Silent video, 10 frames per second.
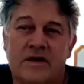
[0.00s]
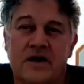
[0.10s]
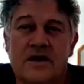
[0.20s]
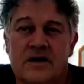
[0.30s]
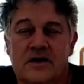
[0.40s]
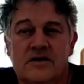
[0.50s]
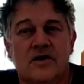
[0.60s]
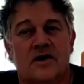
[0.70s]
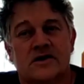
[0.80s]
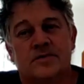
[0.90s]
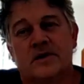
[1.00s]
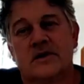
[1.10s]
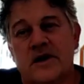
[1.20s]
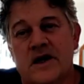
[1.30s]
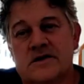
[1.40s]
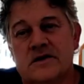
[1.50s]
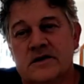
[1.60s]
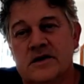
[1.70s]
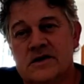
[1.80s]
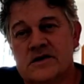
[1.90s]
taking into hospital
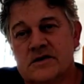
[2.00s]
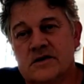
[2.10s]
casualties,